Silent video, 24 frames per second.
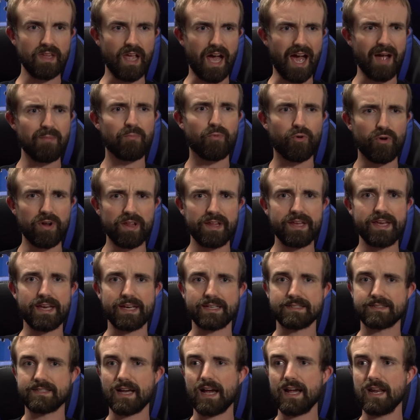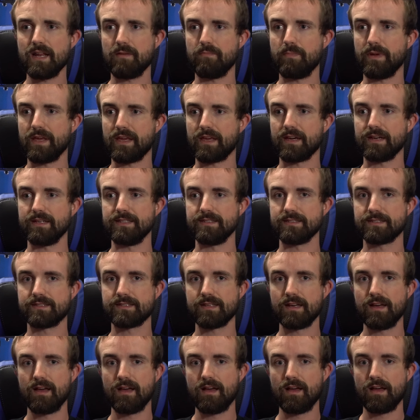I'm really excited
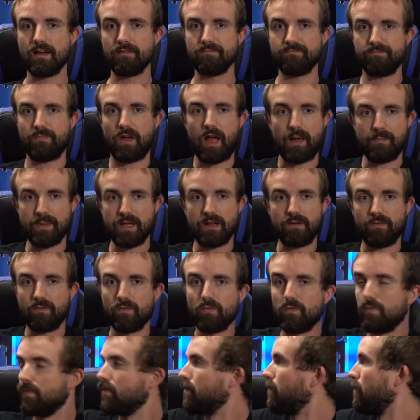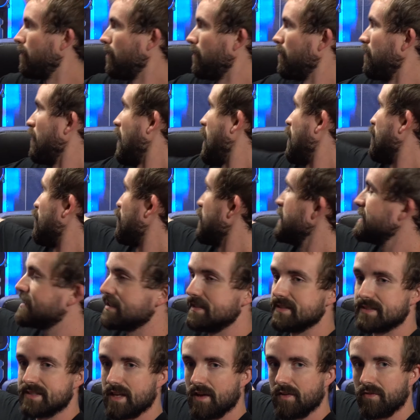because, a
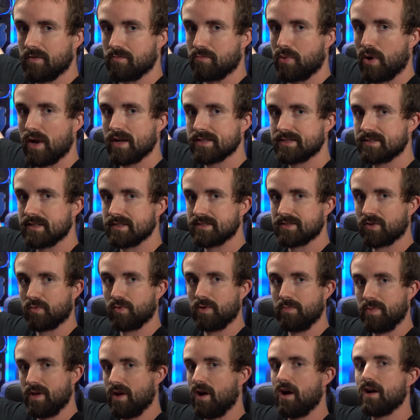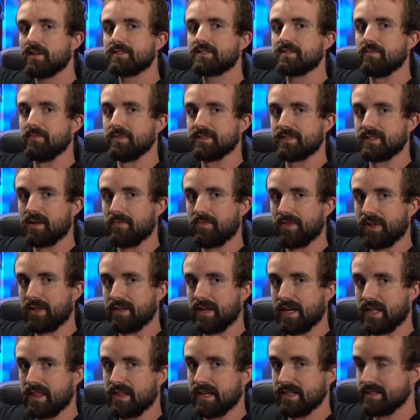Ryzen 7 processor would be awesome in something
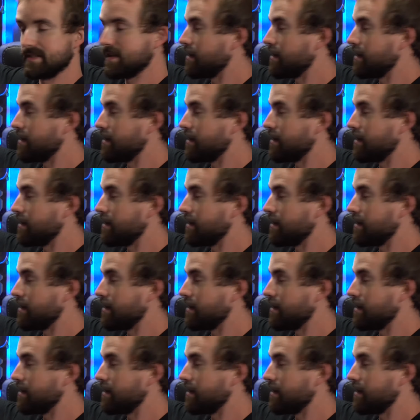like this.